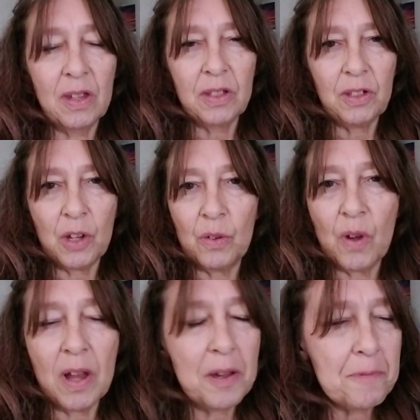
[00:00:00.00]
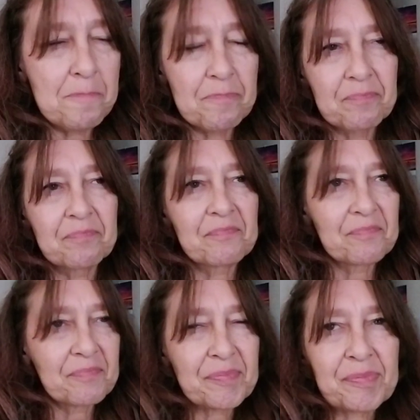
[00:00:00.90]
You know, um,
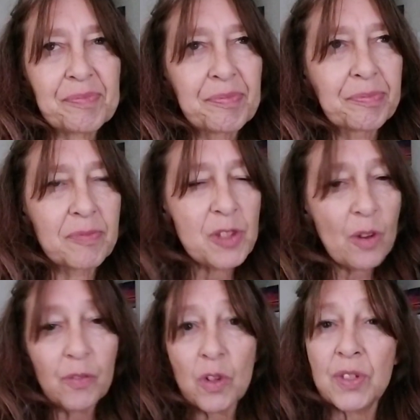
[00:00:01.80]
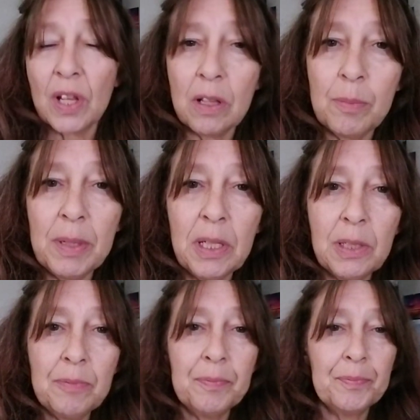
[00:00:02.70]
so if you're celibate,